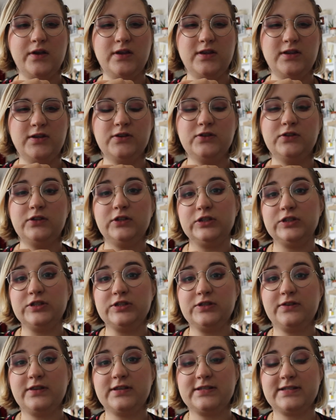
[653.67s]
You'll
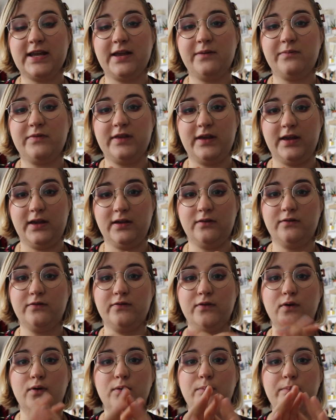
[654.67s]
do the same thing
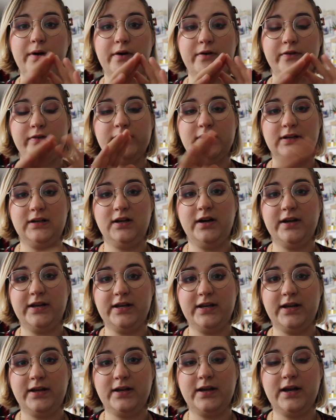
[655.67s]
for both the
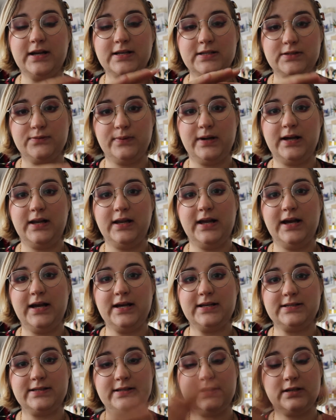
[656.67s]
lining as well
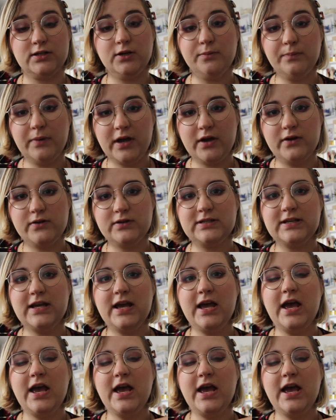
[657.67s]
as the top coat.